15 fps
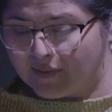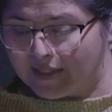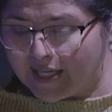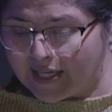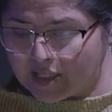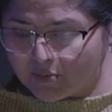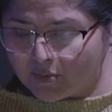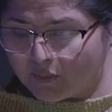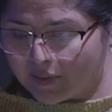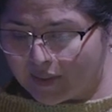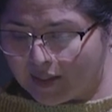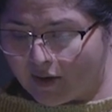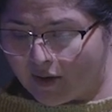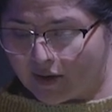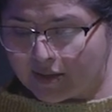engagement with
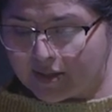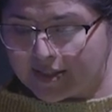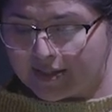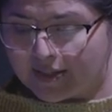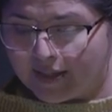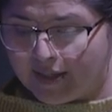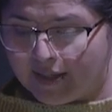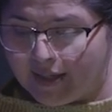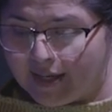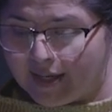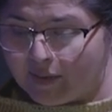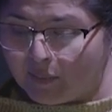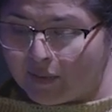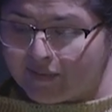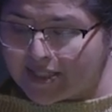the arts,
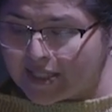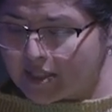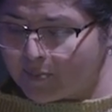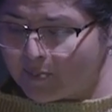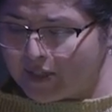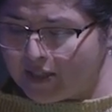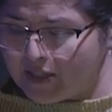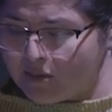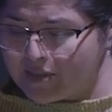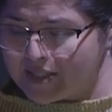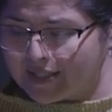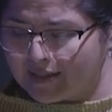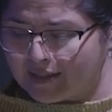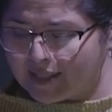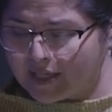and we've since been
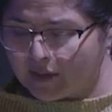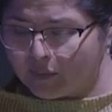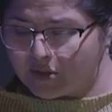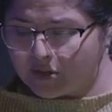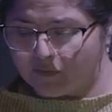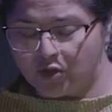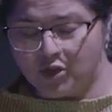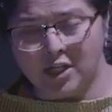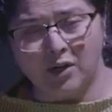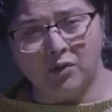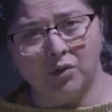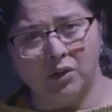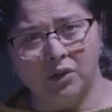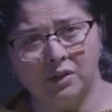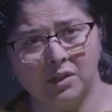using the language of
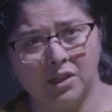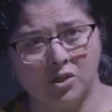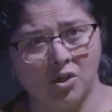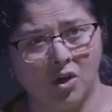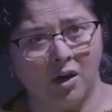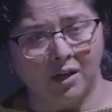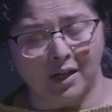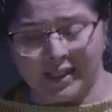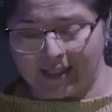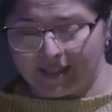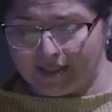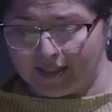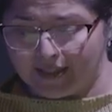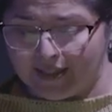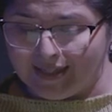general to
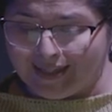targeted